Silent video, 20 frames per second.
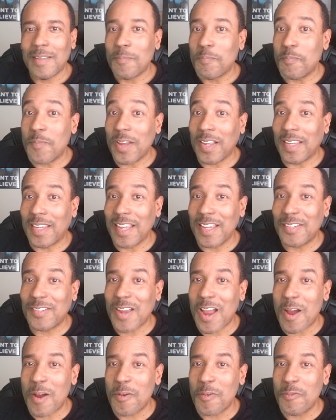But guess
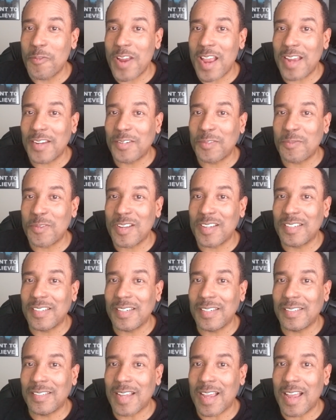how her reaction was
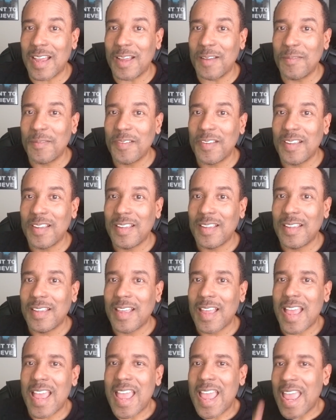this time?
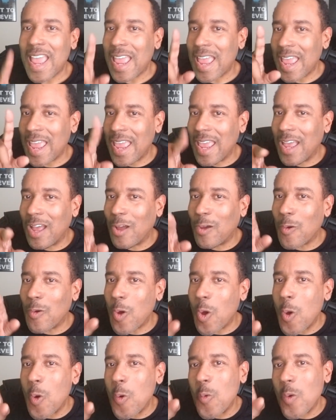
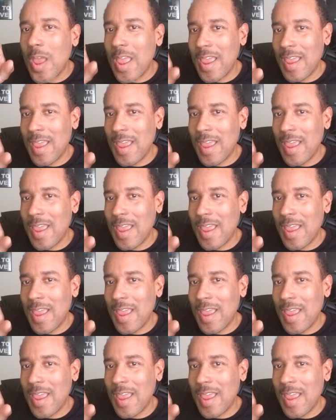LOL.